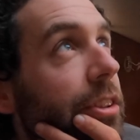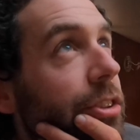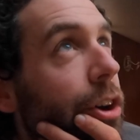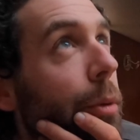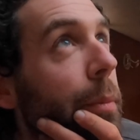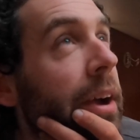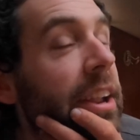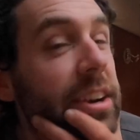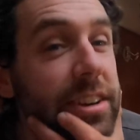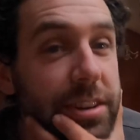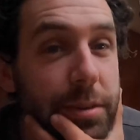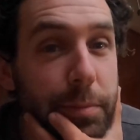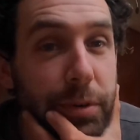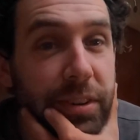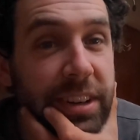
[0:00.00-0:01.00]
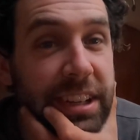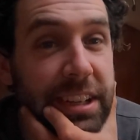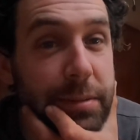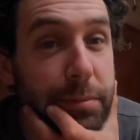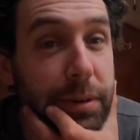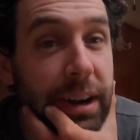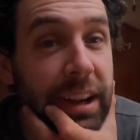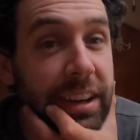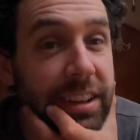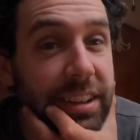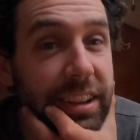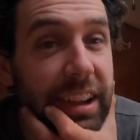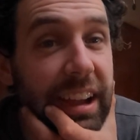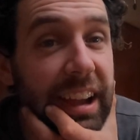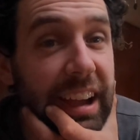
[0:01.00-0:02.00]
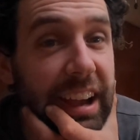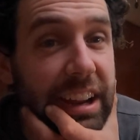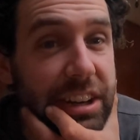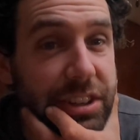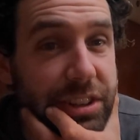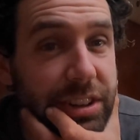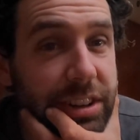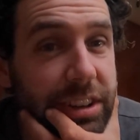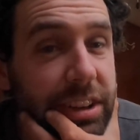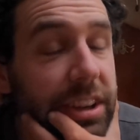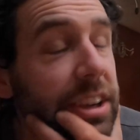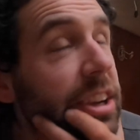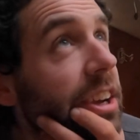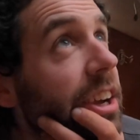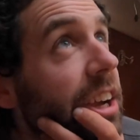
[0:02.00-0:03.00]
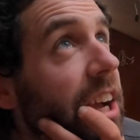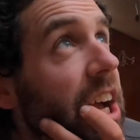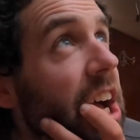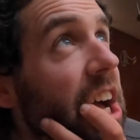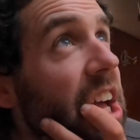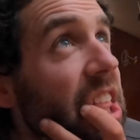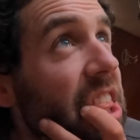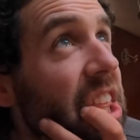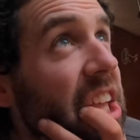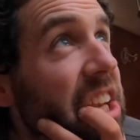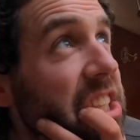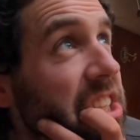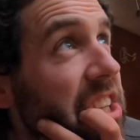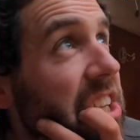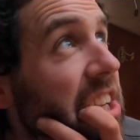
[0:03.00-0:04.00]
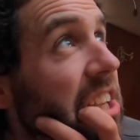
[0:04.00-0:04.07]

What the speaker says: top-end marine brand hatch that